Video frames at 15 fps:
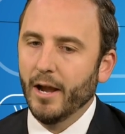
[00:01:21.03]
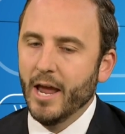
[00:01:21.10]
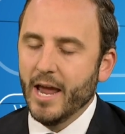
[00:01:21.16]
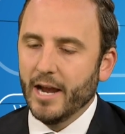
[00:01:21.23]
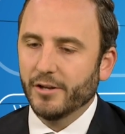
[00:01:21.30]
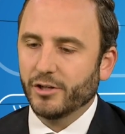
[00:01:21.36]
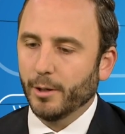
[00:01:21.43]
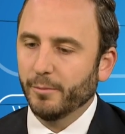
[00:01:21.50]

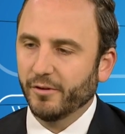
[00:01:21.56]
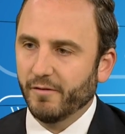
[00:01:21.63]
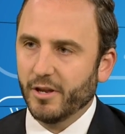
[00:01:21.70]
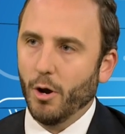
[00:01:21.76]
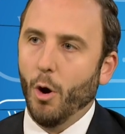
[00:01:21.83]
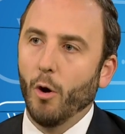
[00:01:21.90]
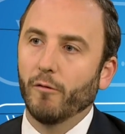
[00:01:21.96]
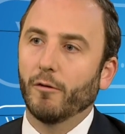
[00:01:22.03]
In terms of the
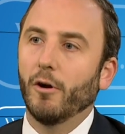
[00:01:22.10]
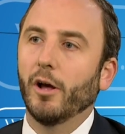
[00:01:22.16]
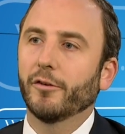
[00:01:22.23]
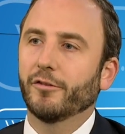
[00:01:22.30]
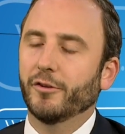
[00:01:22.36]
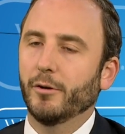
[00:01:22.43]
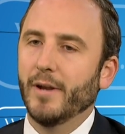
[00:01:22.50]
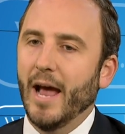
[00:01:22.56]
overall
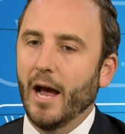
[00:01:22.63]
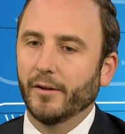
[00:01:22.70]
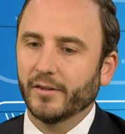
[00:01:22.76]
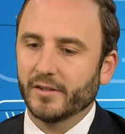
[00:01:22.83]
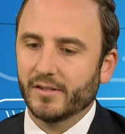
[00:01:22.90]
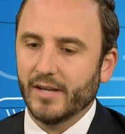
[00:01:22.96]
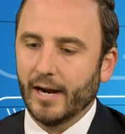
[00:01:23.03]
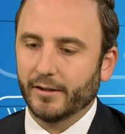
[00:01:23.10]
student housing
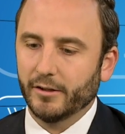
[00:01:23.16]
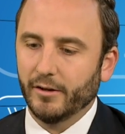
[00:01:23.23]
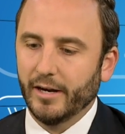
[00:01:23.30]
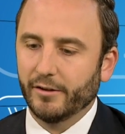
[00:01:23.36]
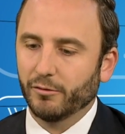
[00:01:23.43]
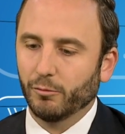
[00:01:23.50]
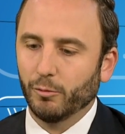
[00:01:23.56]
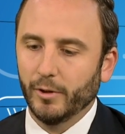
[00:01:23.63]
sector, it's
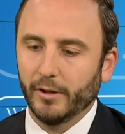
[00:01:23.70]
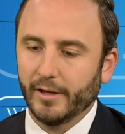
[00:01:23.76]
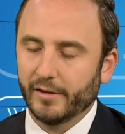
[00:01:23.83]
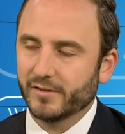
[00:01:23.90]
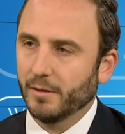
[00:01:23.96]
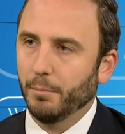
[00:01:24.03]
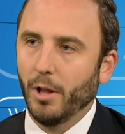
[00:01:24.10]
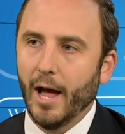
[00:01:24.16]
really a
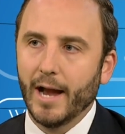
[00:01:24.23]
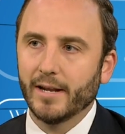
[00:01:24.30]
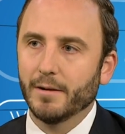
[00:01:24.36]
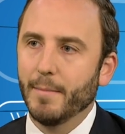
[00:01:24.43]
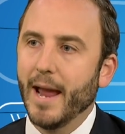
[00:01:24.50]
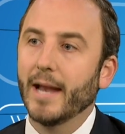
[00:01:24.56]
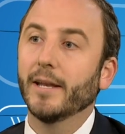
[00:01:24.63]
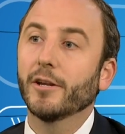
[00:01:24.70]
supply and
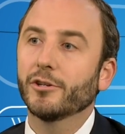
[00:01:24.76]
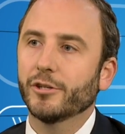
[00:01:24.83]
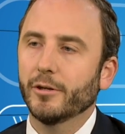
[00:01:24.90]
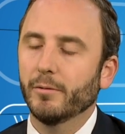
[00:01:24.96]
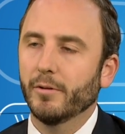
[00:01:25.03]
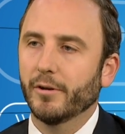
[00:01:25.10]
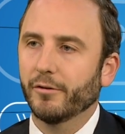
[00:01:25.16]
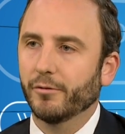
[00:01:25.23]
demand issue.
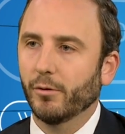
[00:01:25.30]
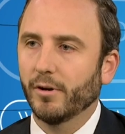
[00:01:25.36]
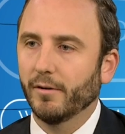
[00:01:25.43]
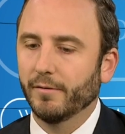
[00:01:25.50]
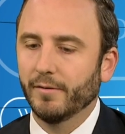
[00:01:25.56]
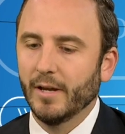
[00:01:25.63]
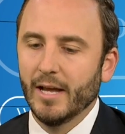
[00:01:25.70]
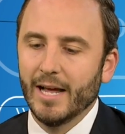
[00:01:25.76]
They're sort of
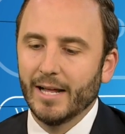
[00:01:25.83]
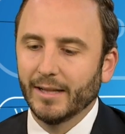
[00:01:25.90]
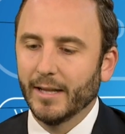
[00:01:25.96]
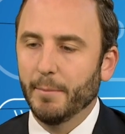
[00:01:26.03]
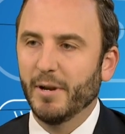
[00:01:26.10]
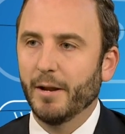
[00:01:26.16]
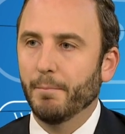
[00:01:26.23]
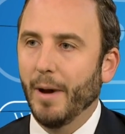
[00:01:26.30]

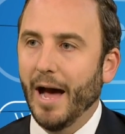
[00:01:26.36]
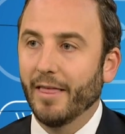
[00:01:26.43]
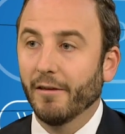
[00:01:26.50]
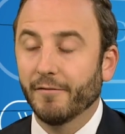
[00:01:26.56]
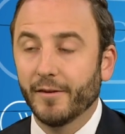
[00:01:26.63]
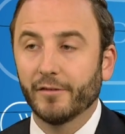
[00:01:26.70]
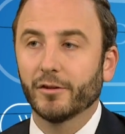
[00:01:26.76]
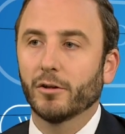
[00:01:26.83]
limited by the
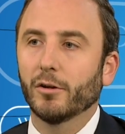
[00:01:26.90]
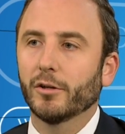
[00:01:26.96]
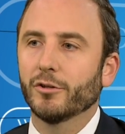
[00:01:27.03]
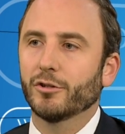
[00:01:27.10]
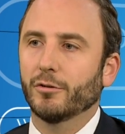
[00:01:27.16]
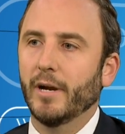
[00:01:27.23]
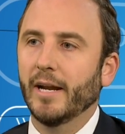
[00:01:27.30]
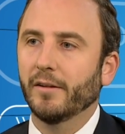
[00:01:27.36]
physical
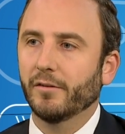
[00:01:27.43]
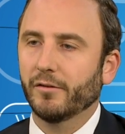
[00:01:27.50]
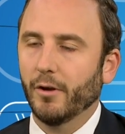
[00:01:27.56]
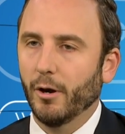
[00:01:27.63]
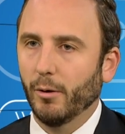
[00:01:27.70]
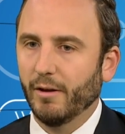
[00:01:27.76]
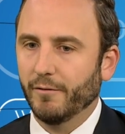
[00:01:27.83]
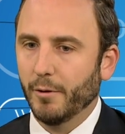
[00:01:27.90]
constraints.
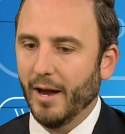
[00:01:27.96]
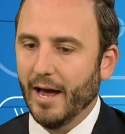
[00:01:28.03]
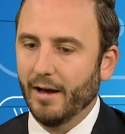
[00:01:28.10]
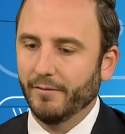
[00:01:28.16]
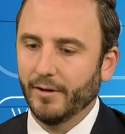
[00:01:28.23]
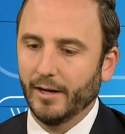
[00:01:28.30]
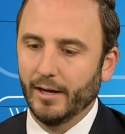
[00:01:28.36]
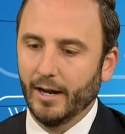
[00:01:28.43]
So if you have
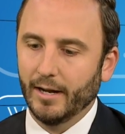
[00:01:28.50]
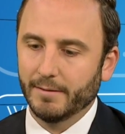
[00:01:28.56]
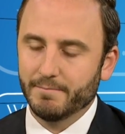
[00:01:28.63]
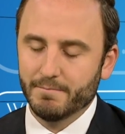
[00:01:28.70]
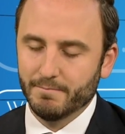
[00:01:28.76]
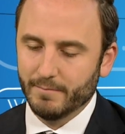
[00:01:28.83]
a